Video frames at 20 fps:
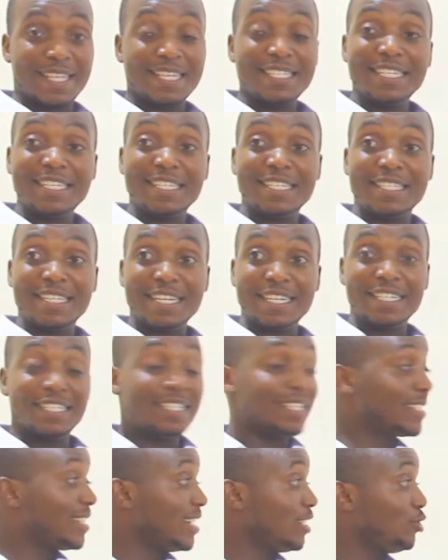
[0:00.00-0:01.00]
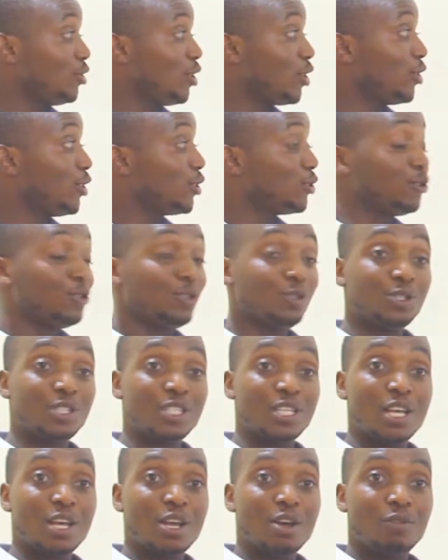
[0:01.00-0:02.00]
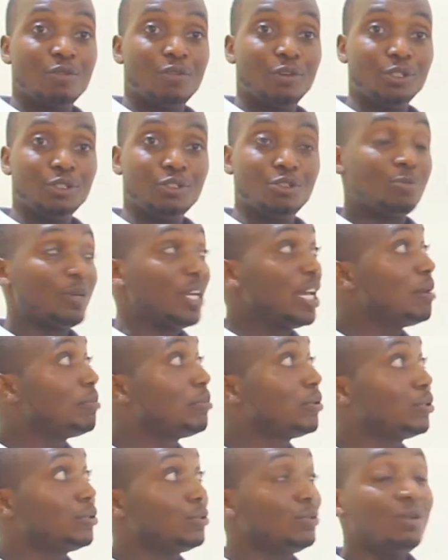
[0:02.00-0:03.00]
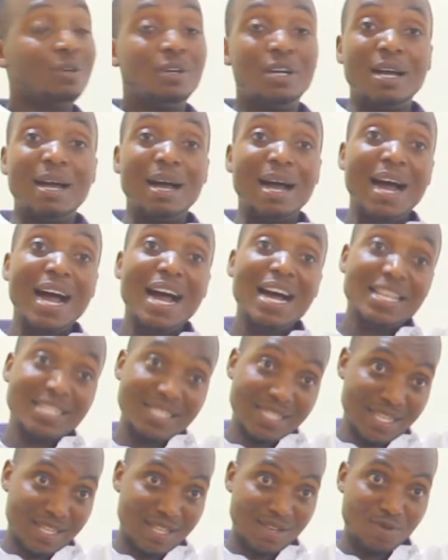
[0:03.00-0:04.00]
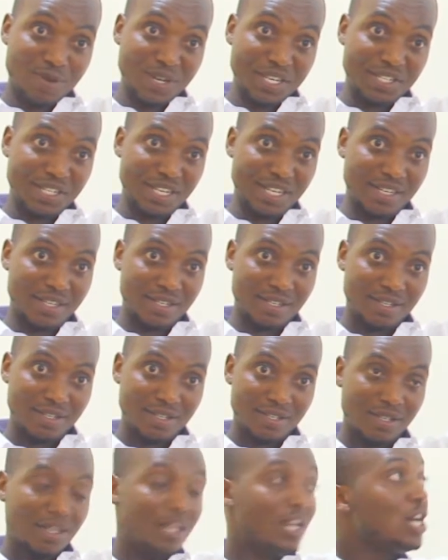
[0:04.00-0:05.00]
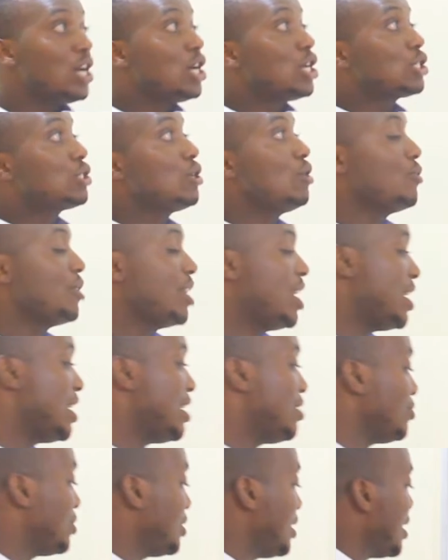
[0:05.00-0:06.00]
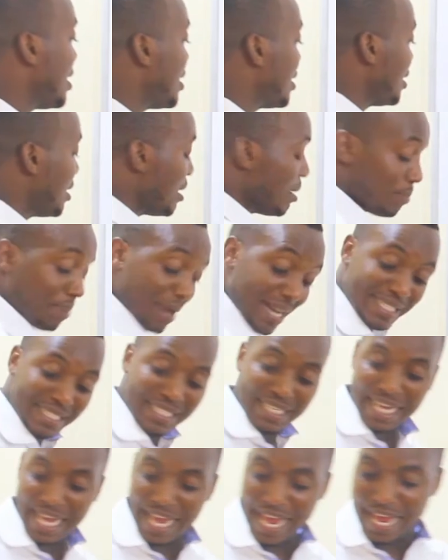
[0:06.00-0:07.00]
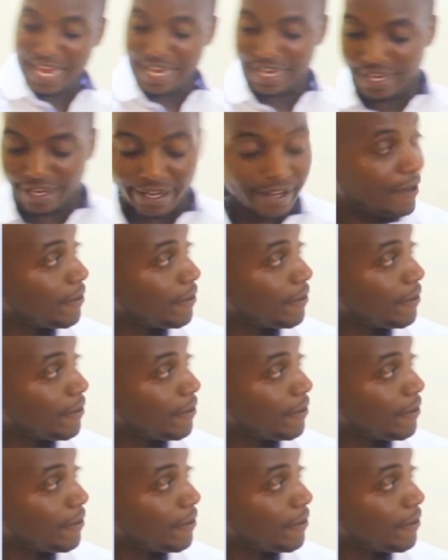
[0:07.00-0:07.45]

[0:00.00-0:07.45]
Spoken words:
This is statistics that you are going to use for you to be able to answer the question. So we are now saying part A.